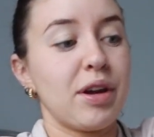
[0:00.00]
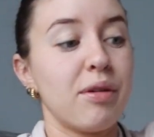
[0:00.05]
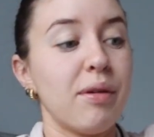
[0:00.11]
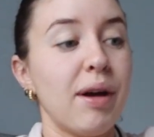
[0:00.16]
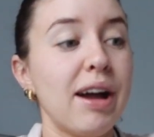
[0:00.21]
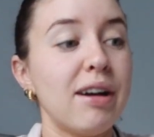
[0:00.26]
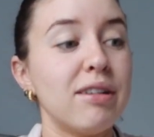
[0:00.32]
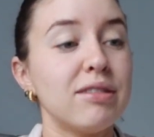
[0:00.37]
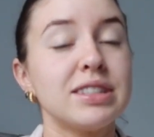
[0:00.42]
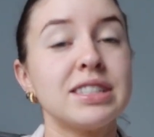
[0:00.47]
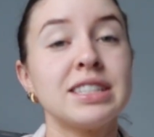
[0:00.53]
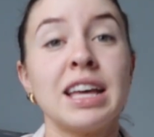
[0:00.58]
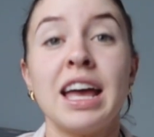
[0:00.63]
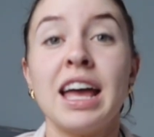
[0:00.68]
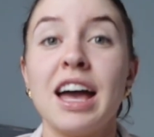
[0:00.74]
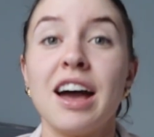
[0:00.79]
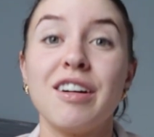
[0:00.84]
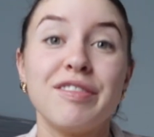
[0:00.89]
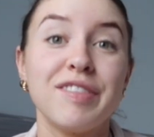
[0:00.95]
go out,
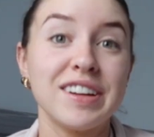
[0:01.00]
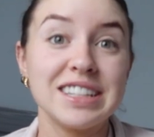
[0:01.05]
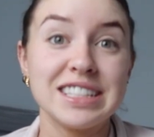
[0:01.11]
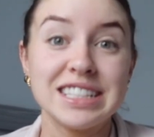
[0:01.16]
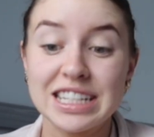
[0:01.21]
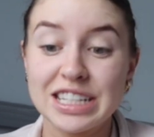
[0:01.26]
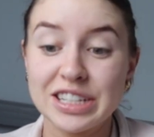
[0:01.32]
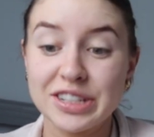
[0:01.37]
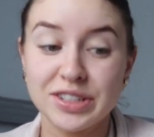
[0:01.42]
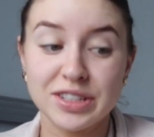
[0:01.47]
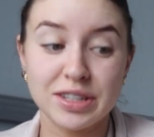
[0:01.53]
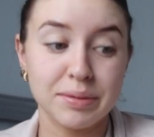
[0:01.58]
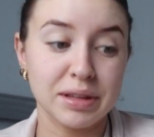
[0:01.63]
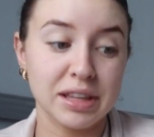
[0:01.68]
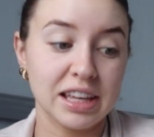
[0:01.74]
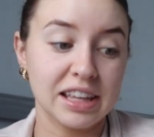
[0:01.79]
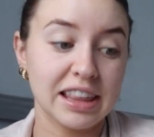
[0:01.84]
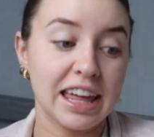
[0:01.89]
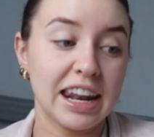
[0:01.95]
a fun dinner,
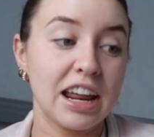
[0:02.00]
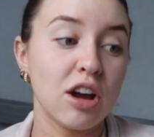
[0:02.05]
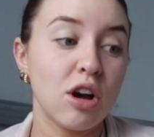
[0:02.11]
something like that.